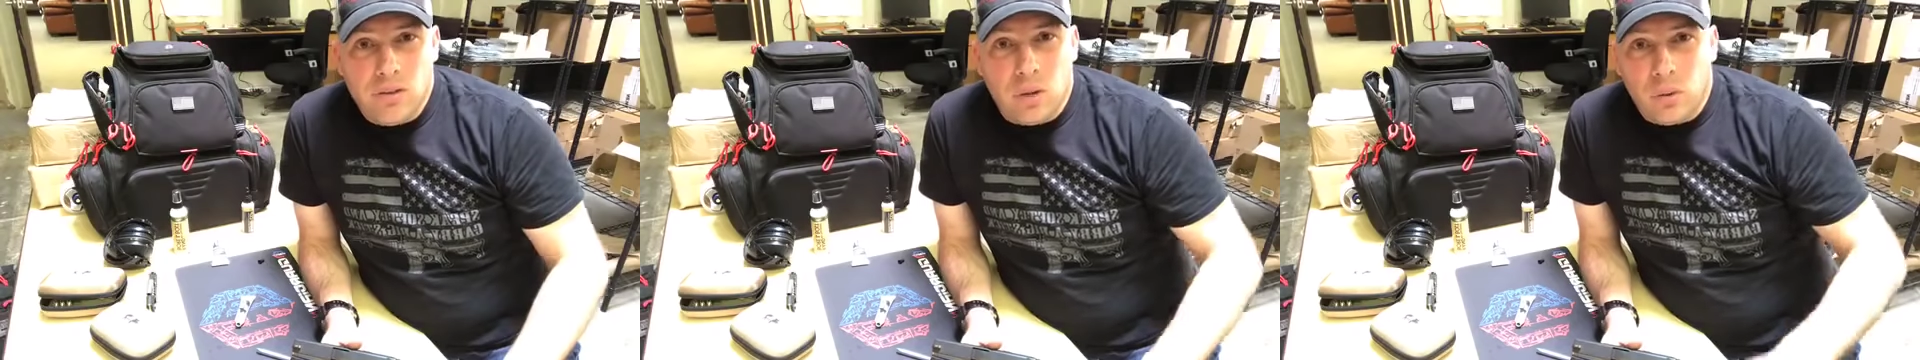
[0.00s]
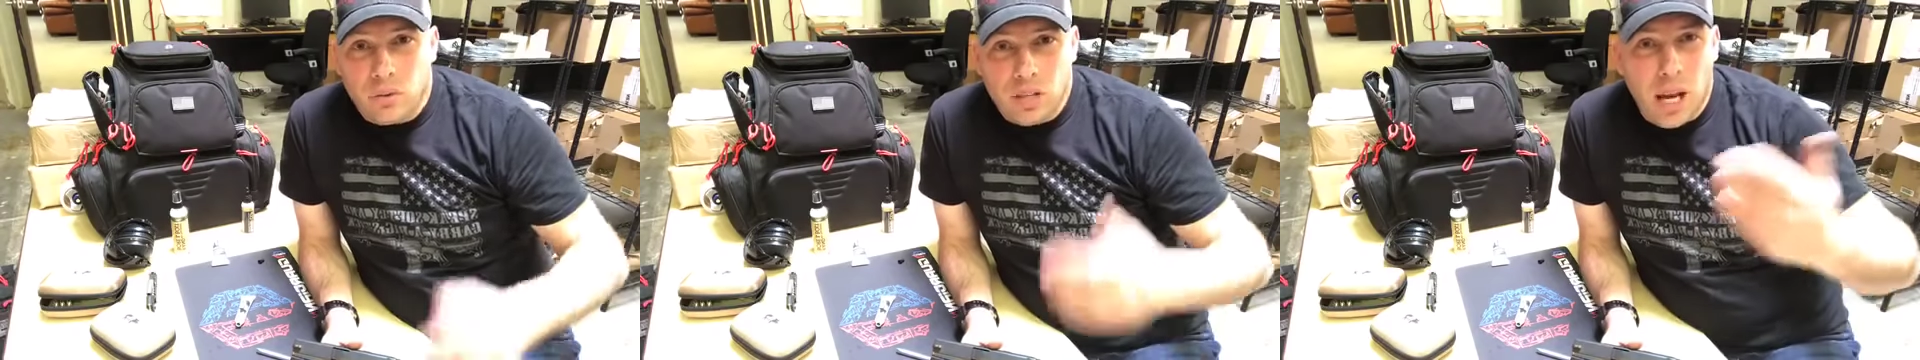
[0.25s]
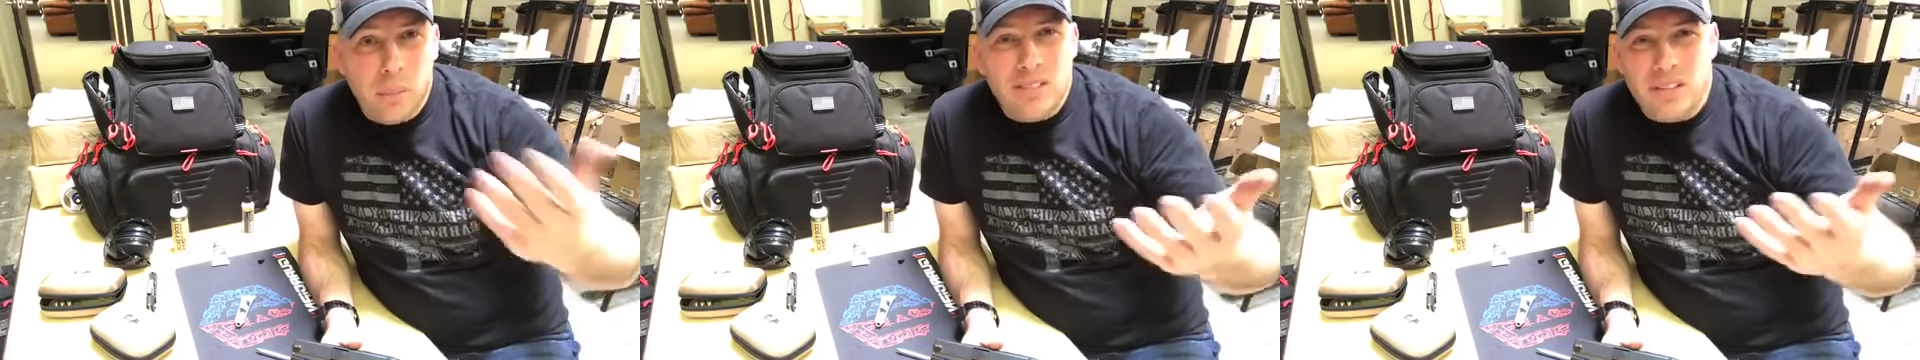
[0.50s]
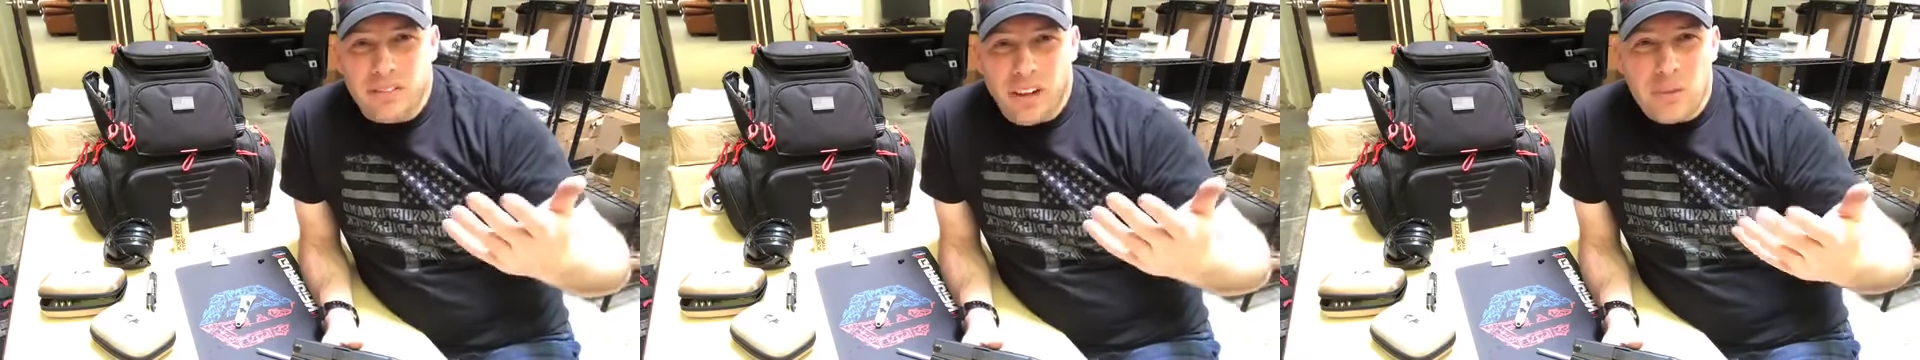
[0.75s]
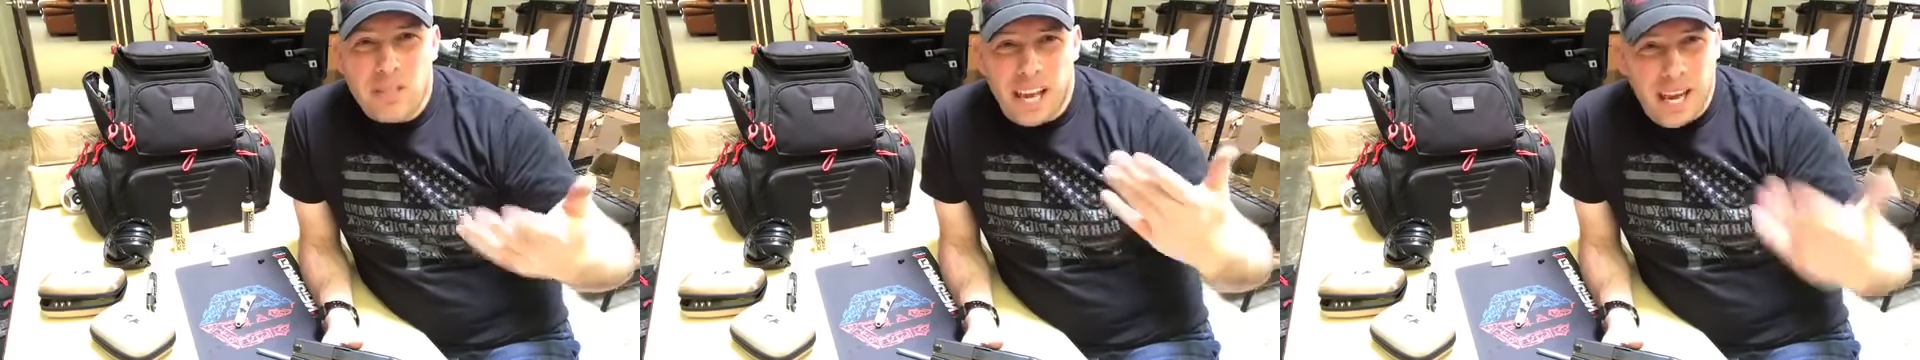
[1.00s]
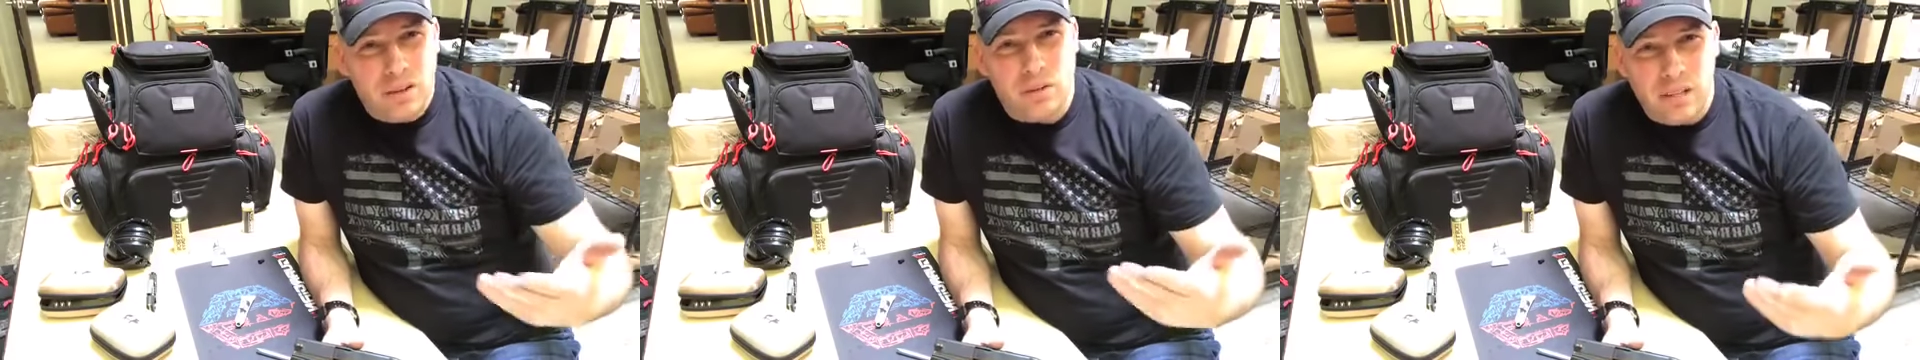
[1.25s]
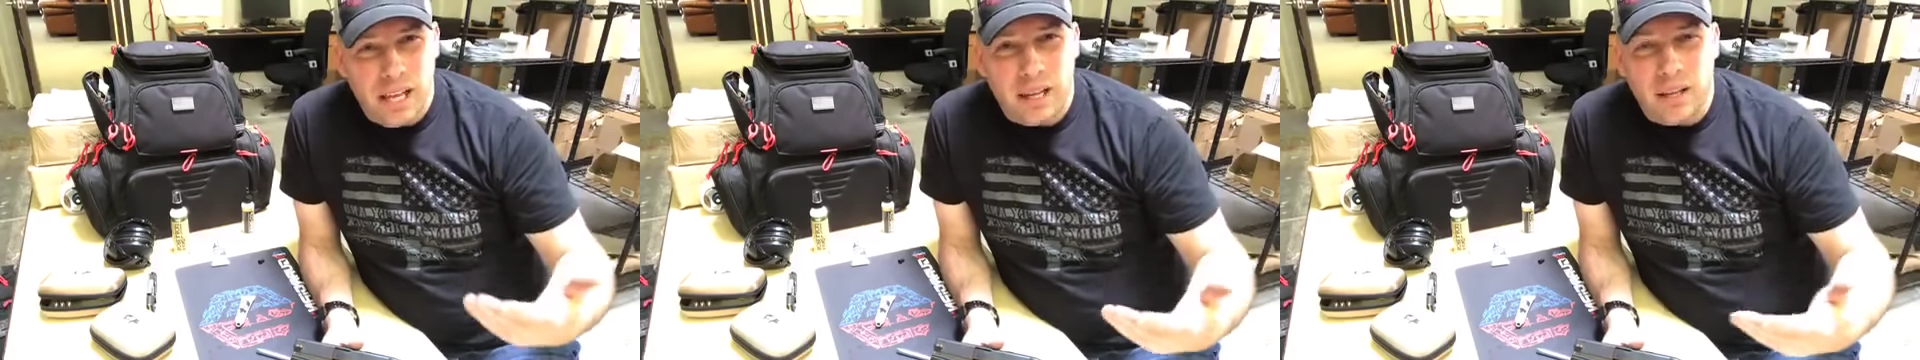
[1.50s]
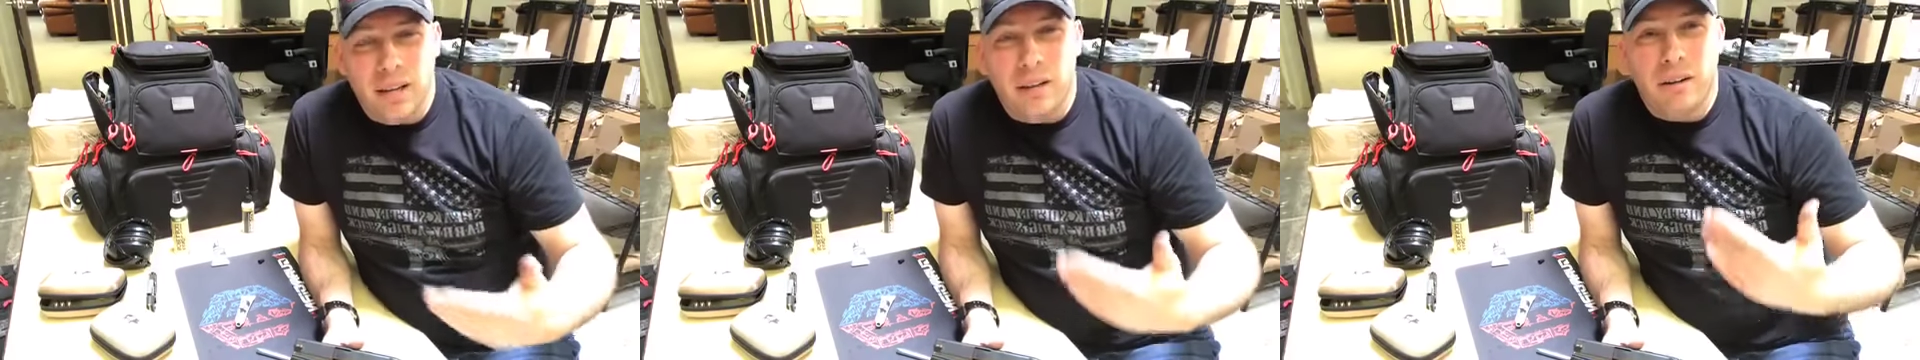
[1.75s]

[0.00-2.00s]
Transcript: So Thomas, if I was to answer that,